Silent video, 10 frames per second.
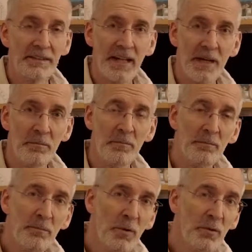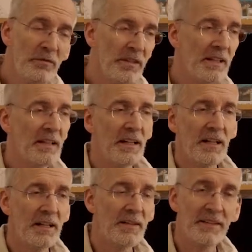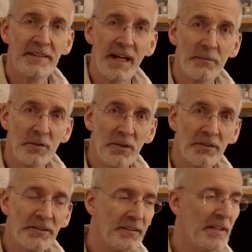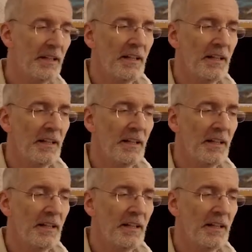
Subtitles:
movie, the time shots